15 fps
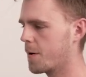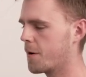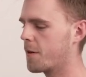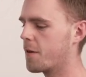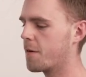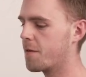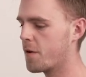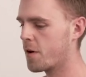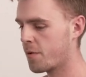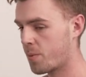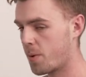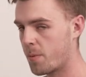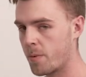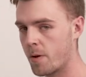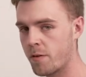the first
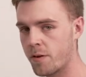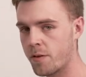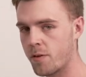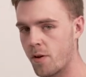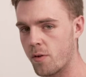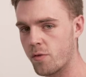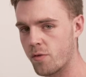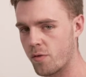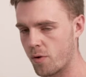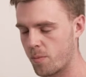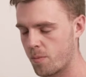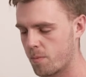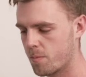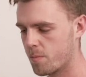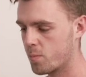one will return
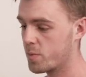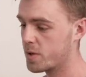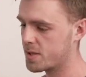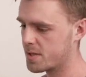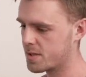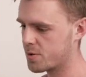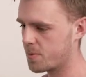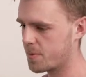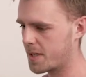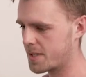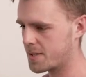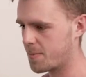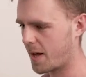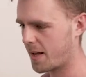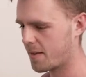true, which is to be
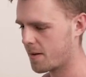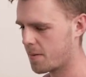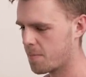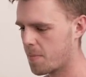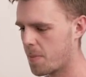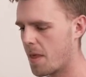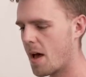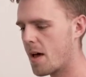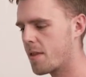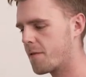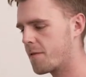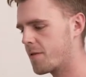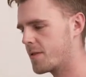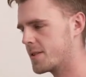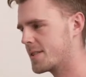expected, and the
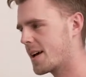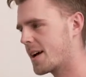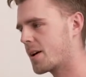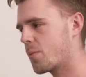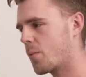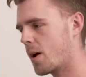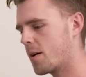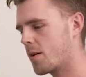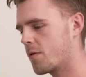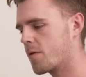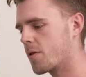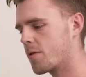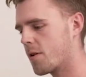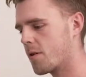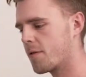second one
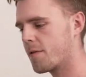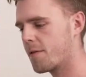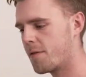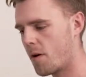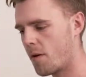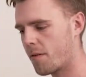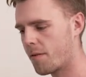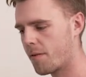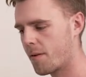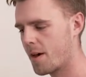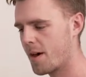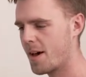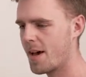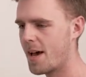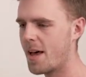returns false.
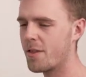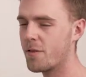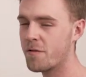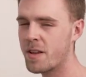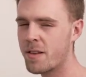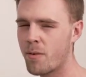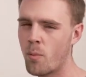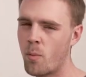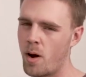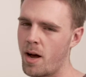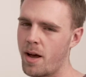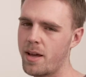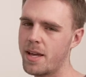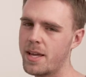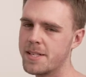And the reason
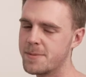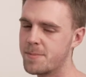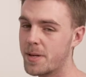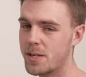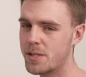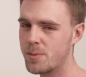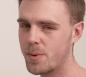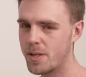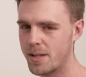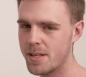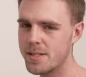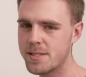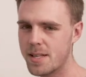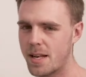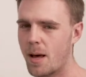why is because we
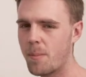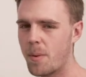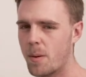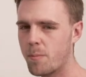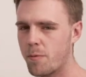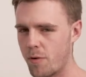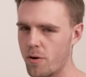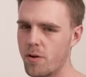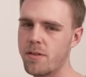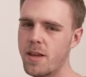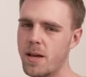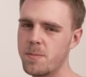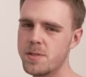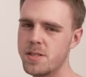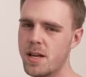didn't set up our
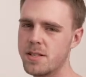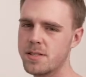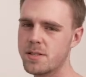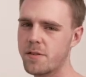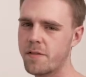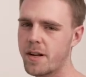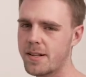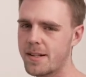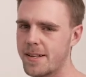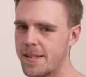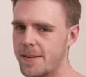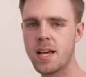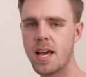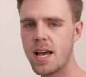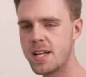prototype chains
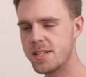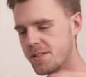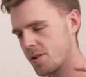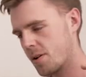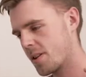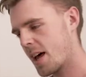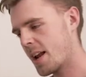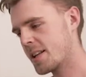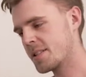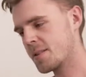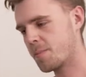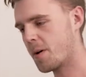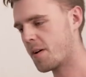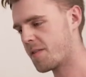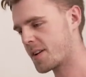correctly. And so that is a
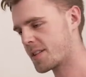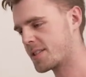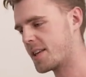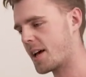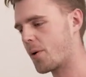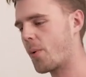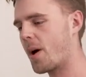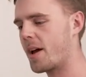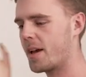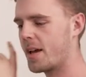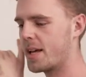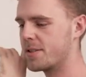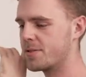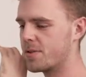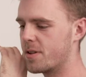perfect segue
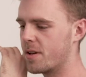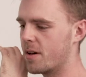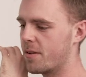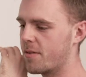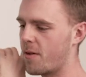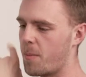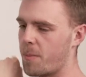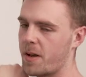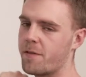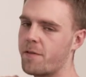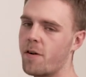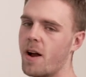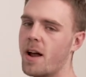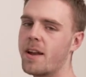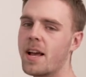into the topic
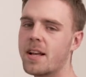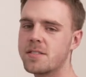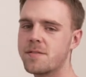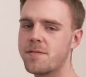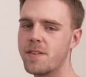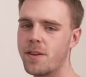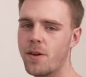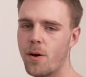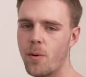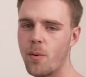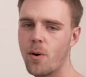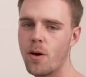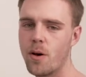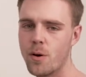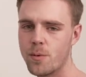for our next
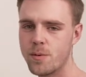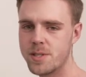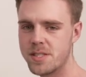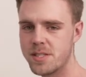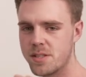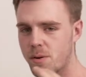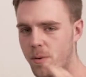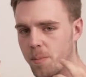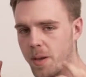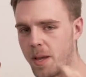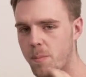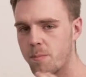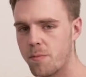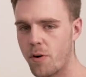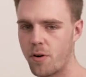video, which will
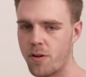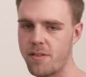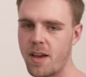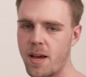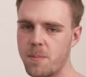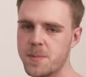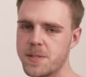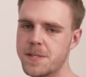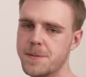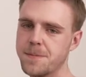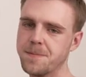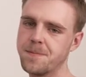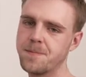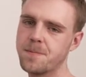be prototypes.